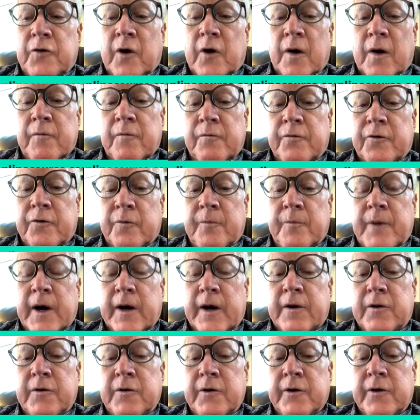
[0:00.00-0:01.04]
harmful
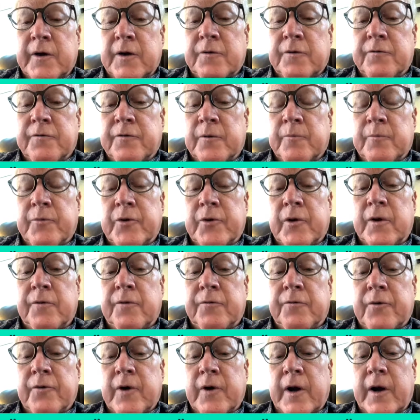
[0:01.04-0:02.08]
bacteria from
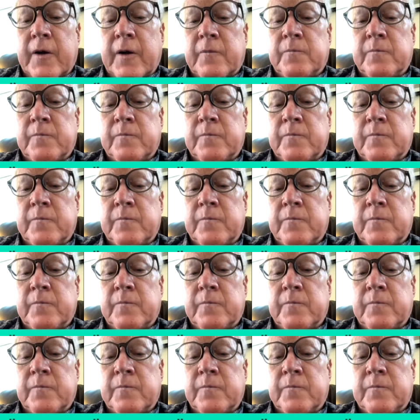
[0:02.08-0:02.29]
proliferating.